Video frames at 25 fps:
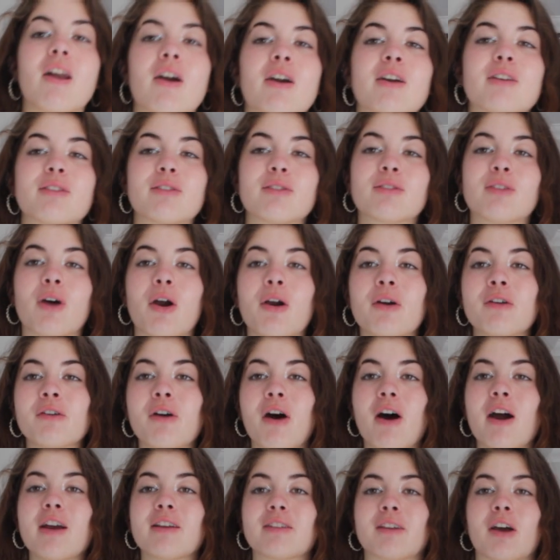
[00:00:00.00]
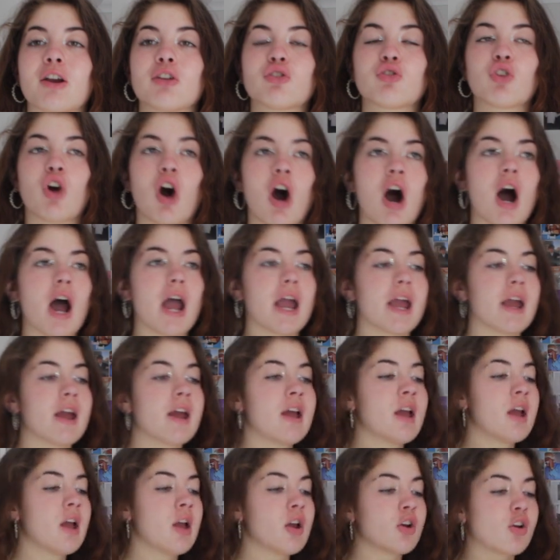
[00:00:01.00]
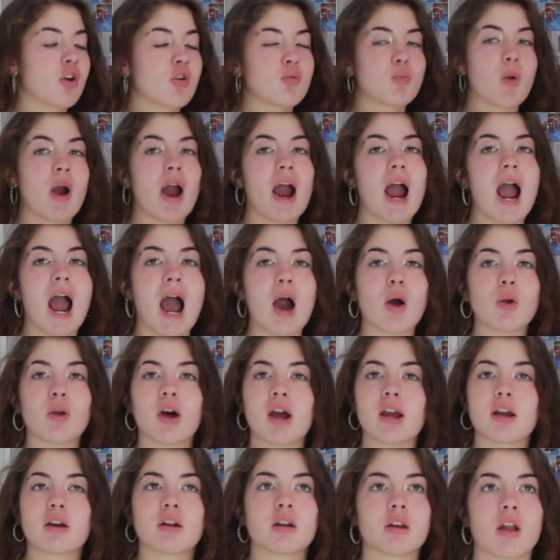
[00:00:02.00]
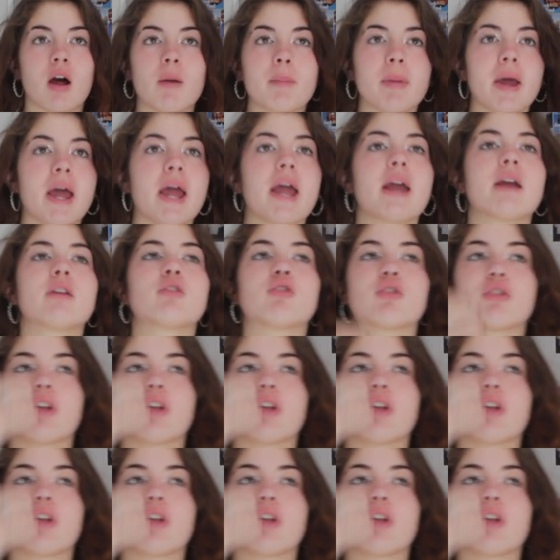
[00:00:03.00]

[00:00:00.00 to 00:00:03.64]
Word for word: Like it's so nice, like tight could wear out like clubbing,